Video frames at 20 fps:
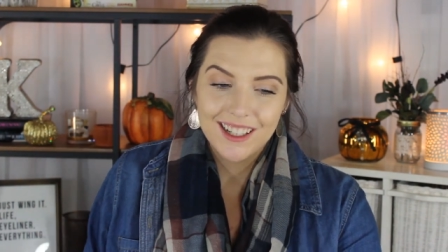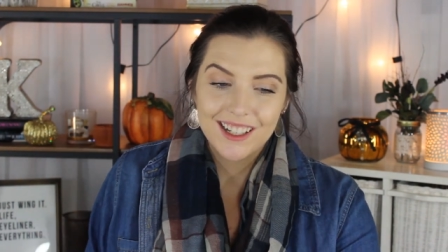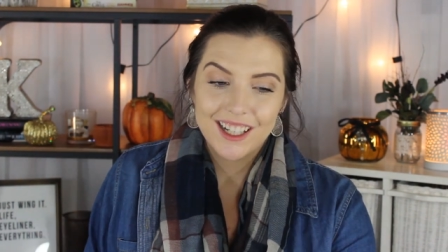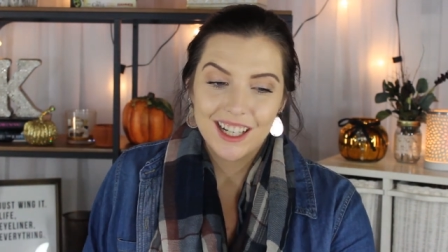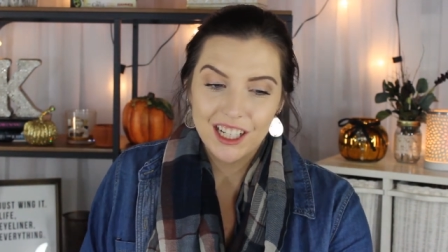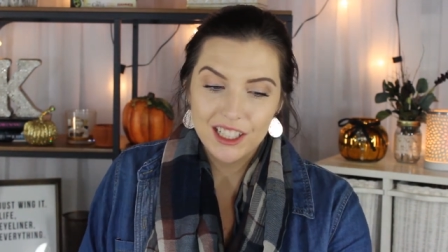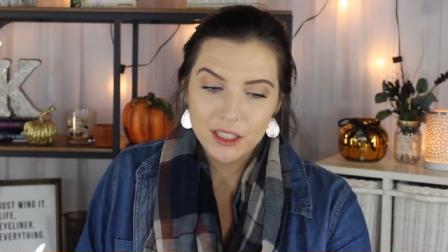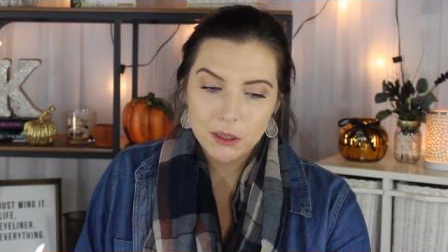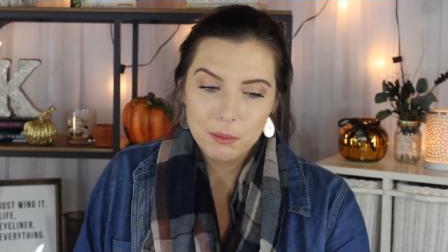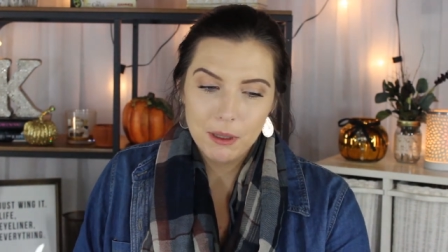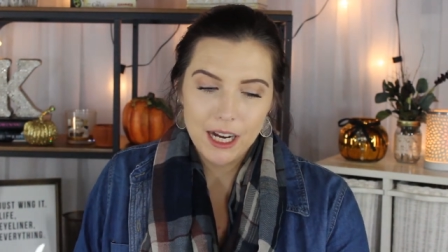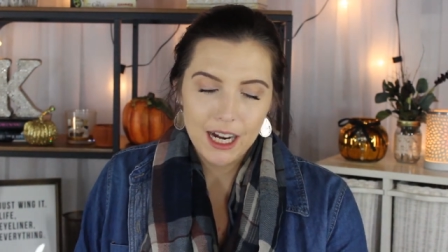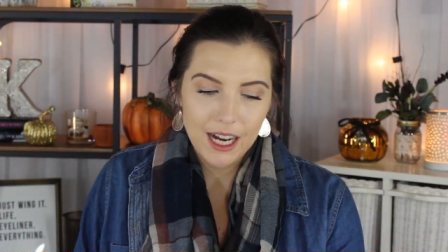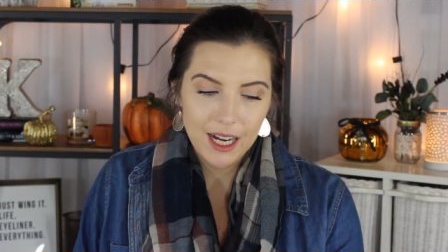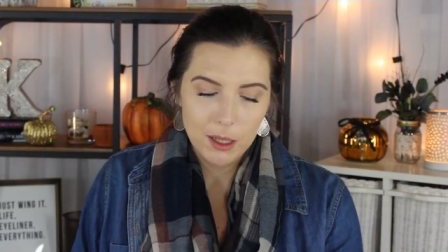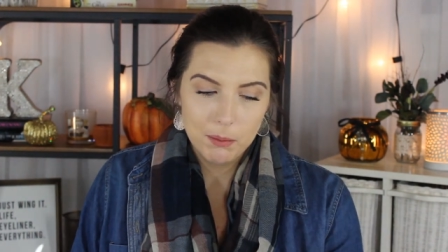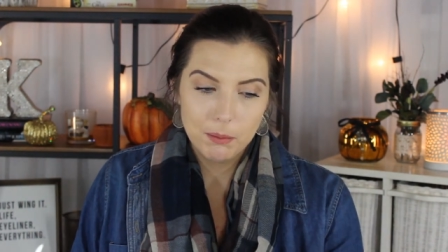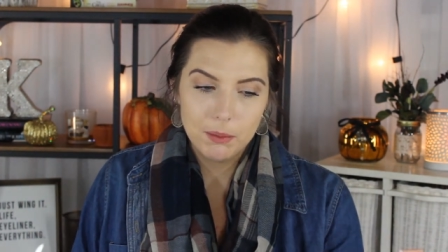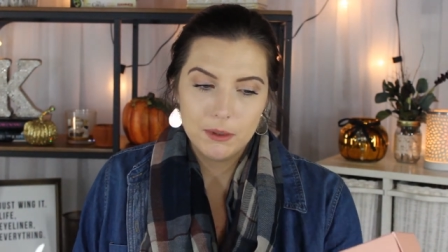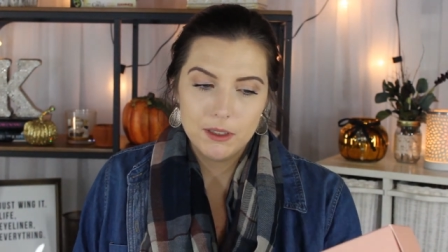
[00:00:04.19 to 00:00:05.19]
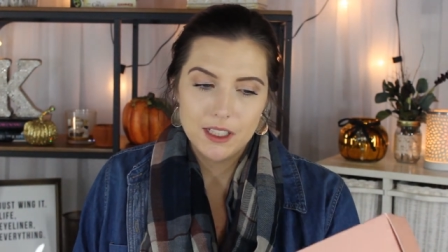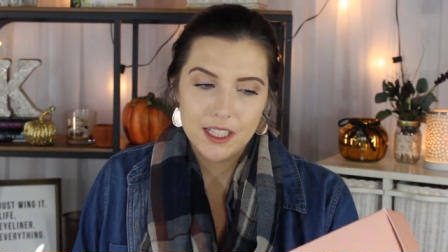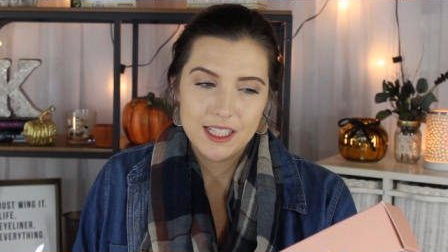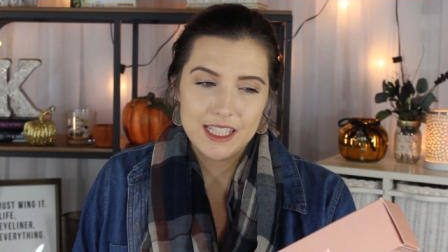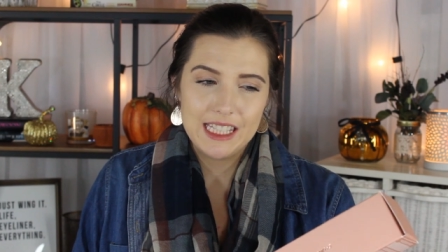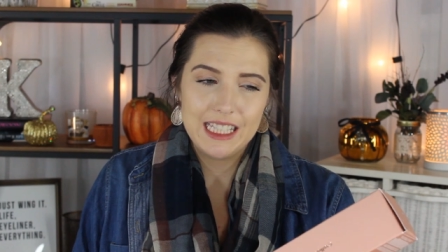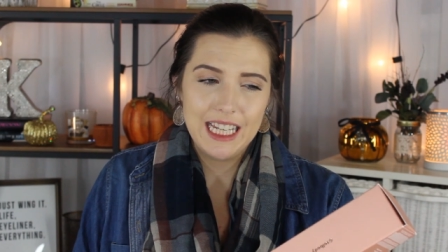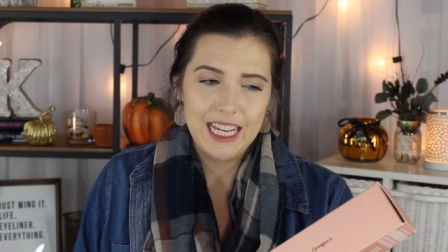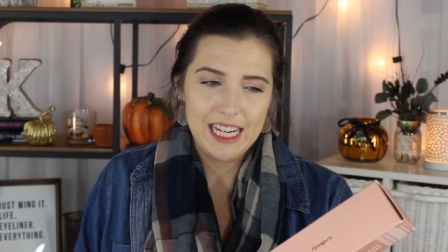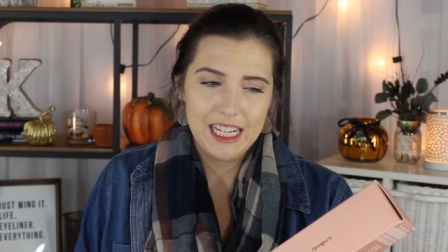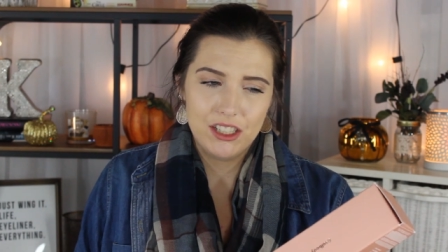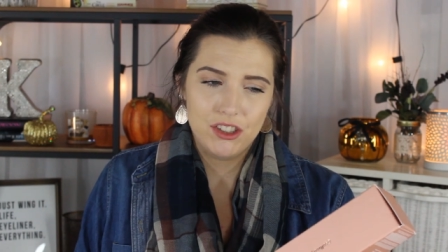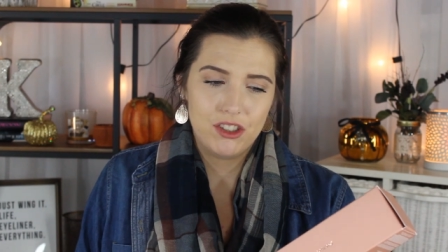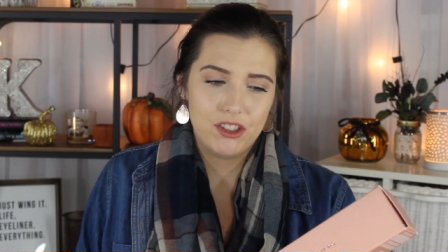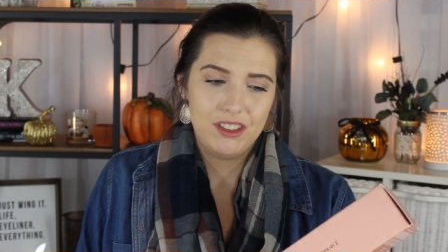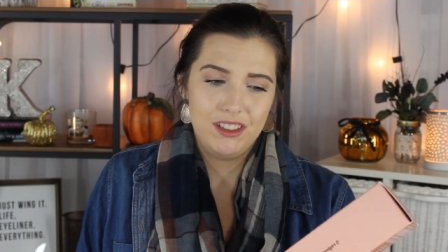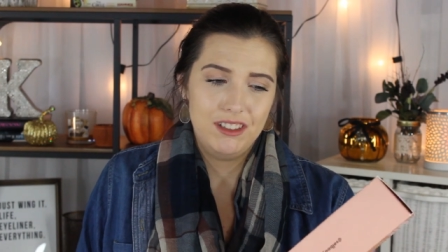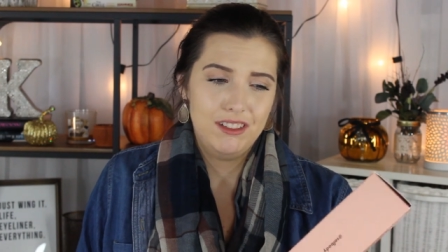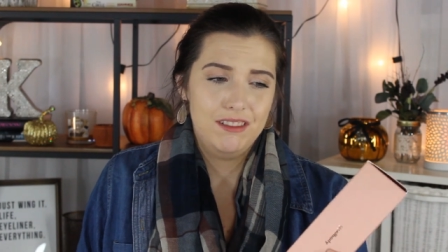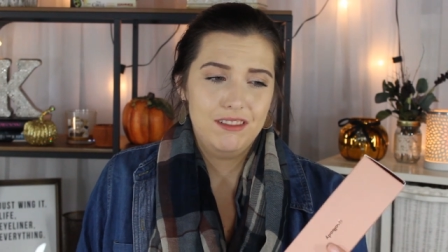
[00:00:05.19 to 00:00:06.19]
ColourPop
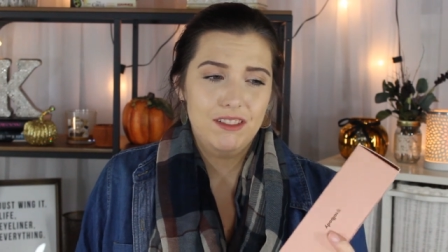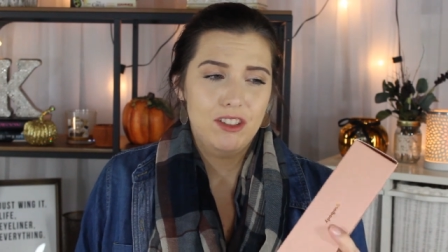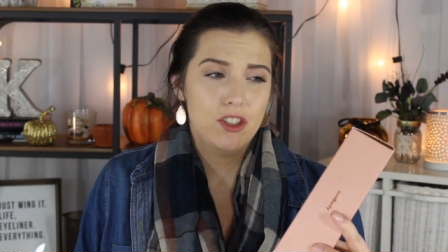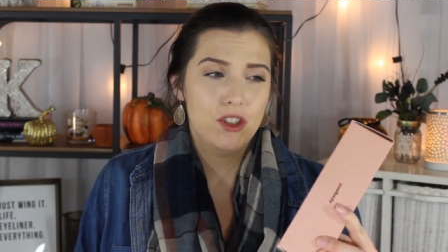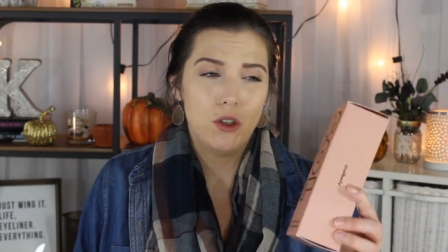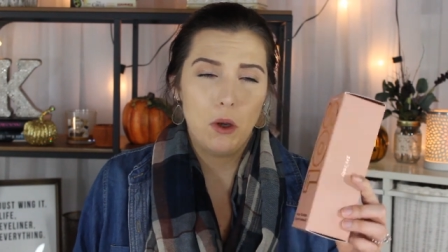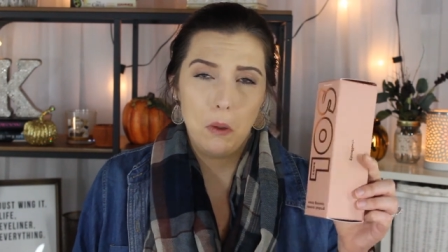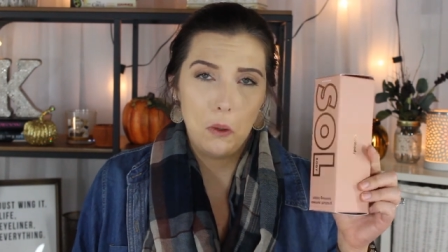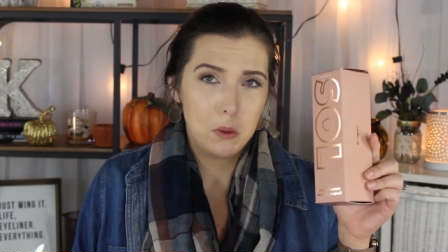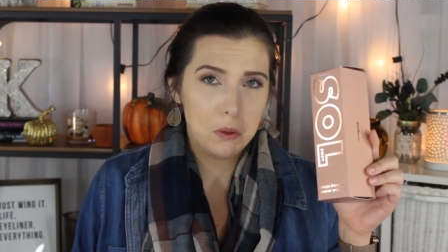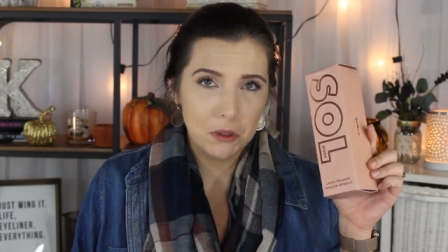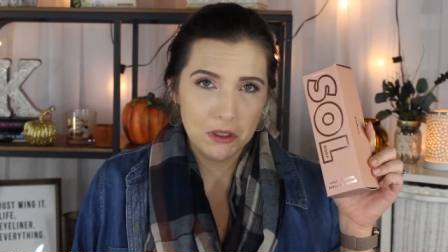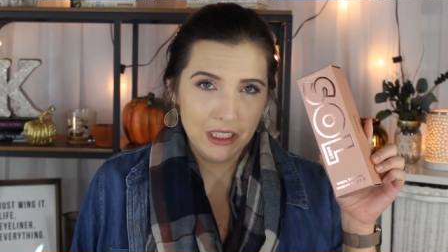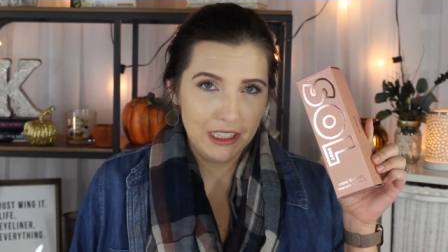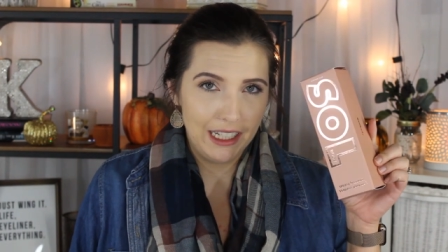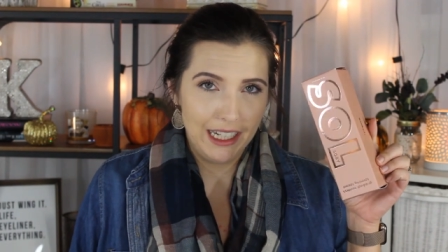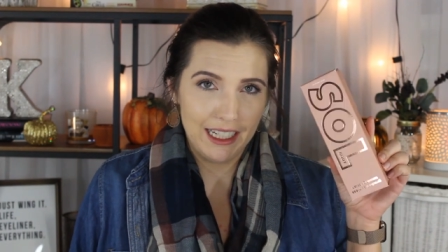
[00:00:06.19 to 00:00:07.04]
slash Sol.